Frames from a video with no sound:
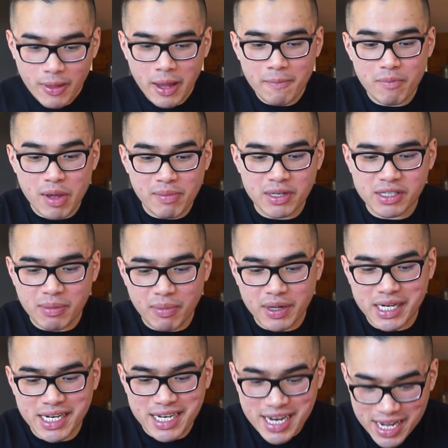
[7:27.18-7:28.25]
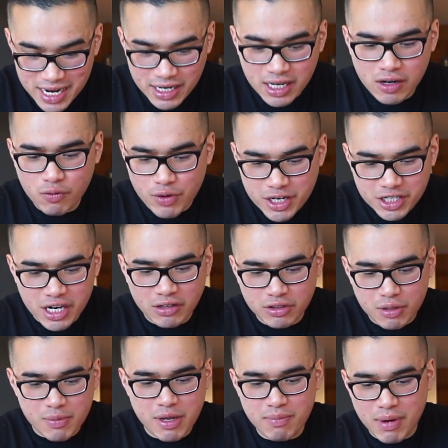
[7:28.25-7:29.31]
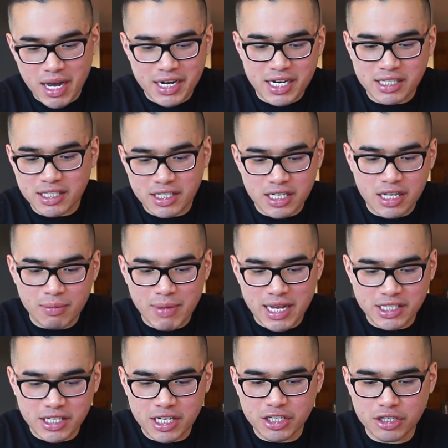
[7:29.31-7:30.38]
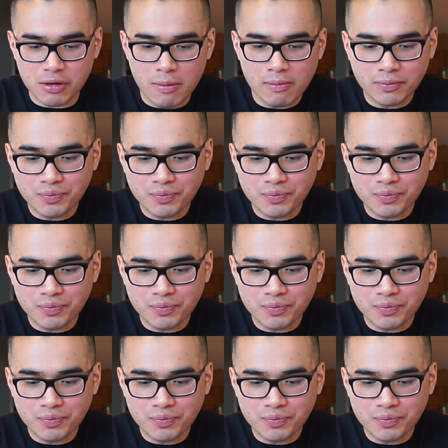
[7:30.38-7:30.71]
Maybe someone did reach out to me, but I didn't see the message.